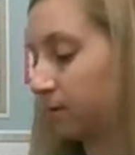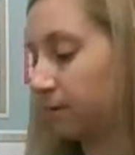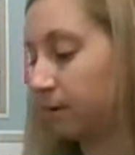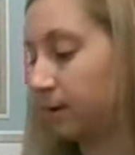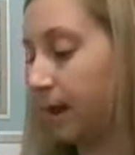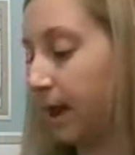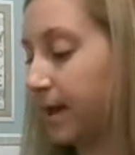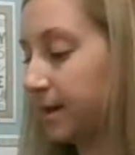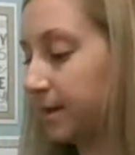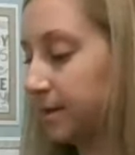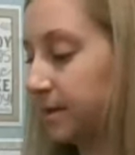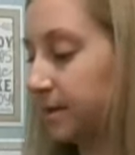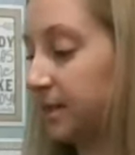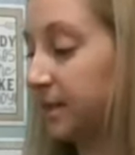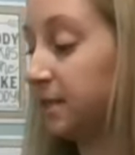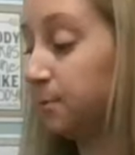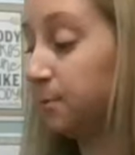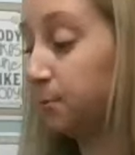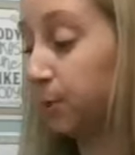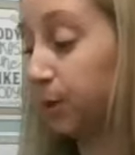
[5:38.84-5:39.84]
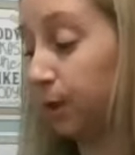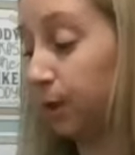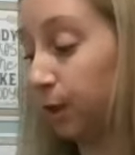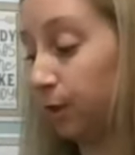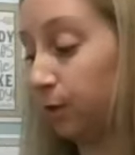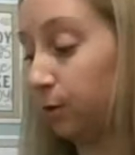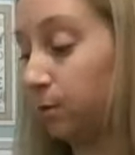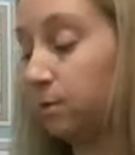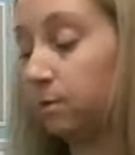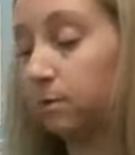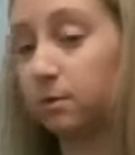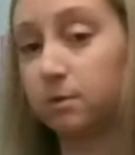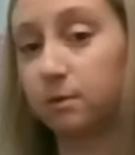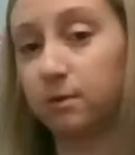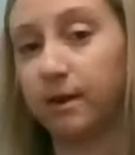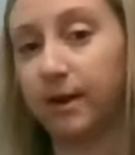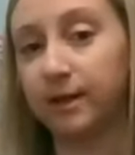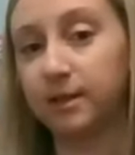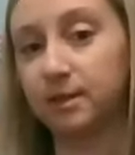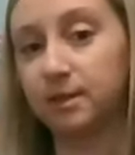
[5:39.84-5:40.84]
next is blue. So
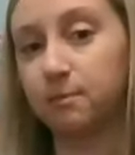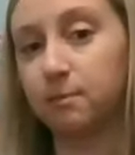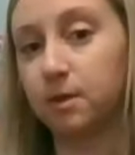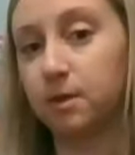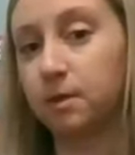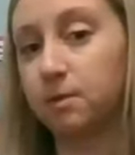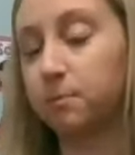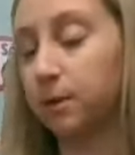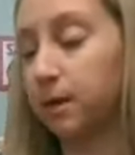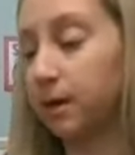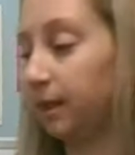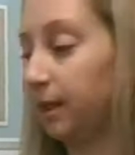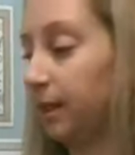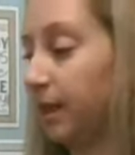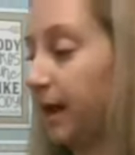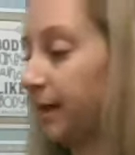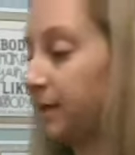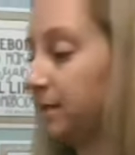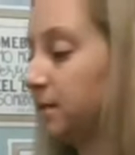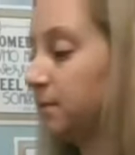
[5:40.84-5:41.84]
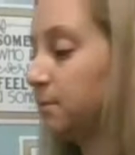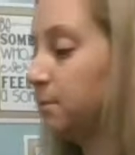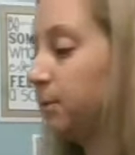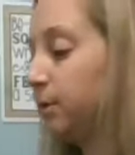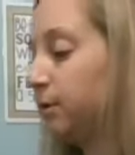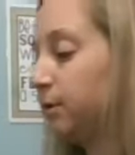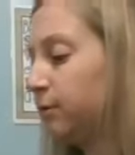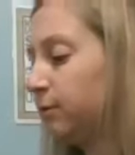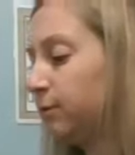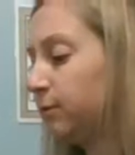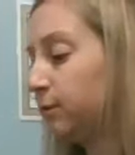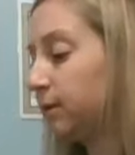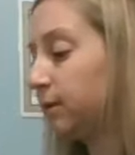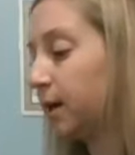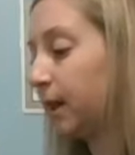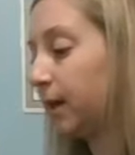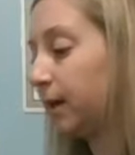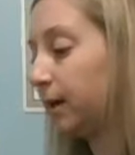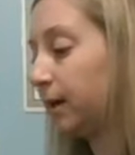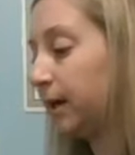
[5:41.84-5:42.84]
next I'm going to put lots of blue food
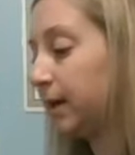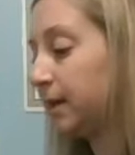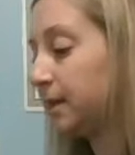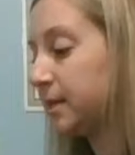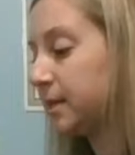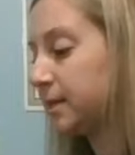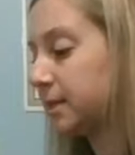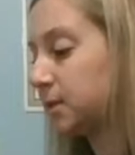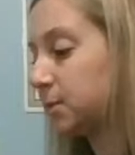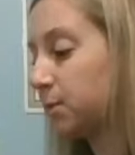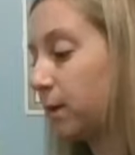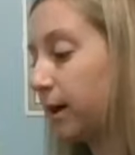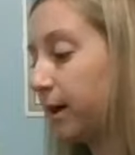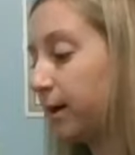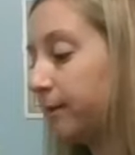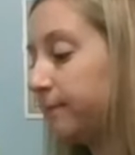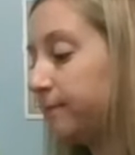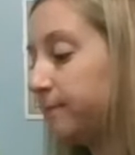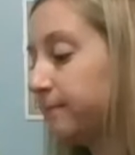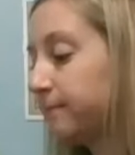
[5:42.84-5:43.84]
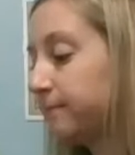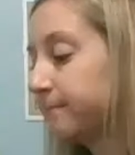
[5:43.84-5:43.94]
coloring in this one.